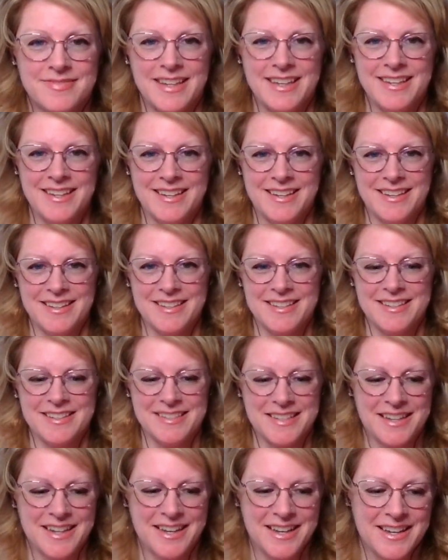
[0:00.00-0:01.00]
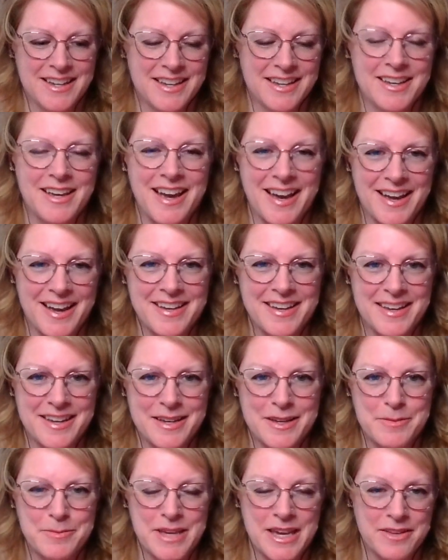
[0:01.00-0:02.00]
And I
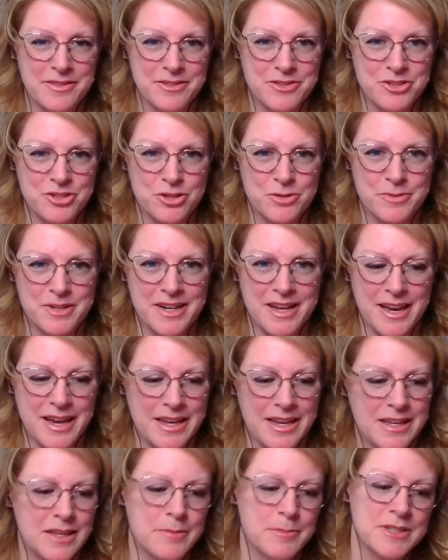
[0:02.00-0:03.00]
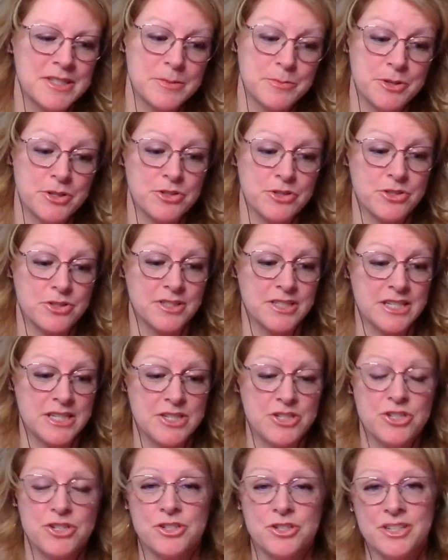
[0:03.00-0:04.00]
am Kathleen Sherman. I am a spiritual
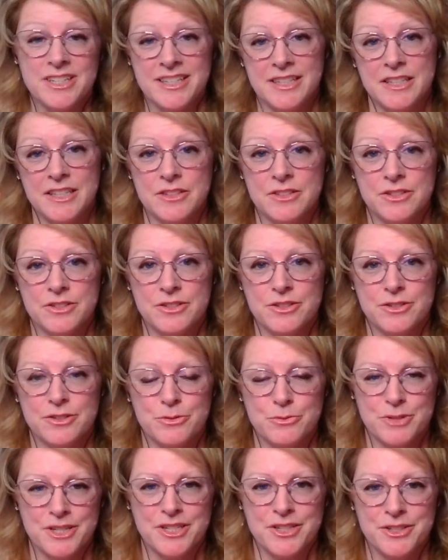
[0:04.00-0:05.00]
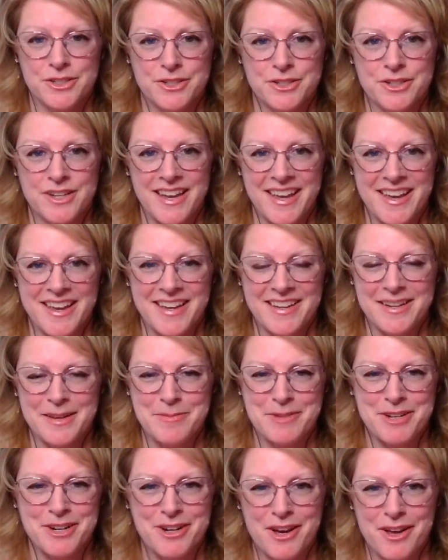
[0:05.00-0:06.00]
teacher, healer, reader, and I'm
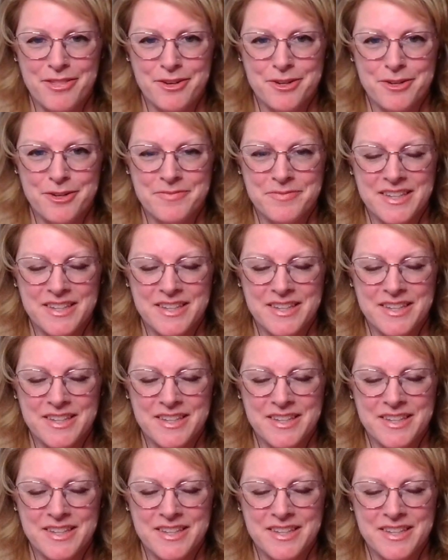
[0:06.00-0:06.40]
an author.